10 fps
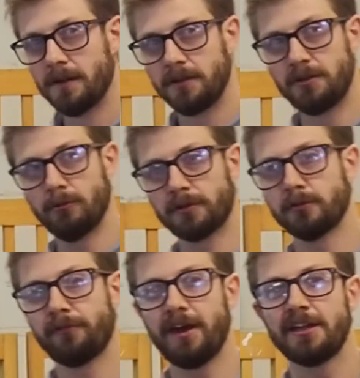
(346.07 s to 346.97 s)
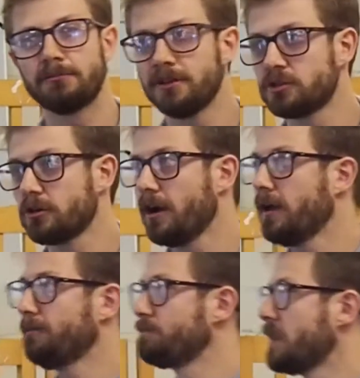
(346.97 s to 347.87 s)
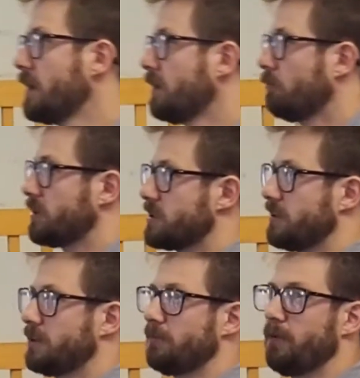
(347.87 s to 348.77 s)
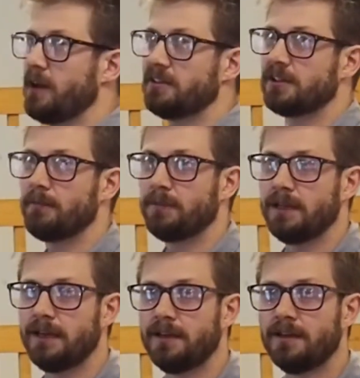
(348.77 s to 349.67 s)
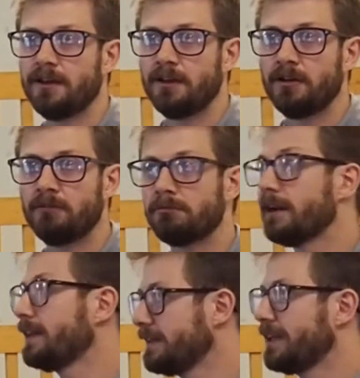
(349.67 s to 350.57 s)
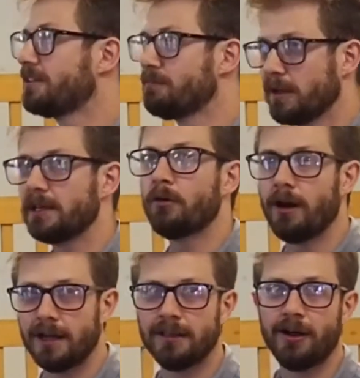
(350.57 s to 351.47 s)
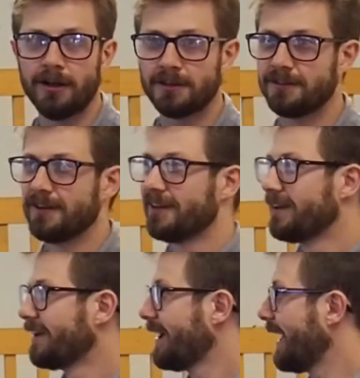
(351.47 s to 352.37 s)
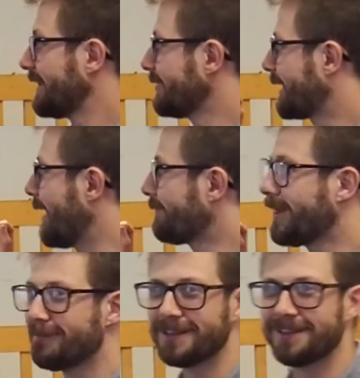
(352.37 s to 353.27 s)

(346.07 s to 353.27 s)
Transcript: You do what's called a phase 1 trial, which is you find somebody who really needs money quite a lot, and you give them a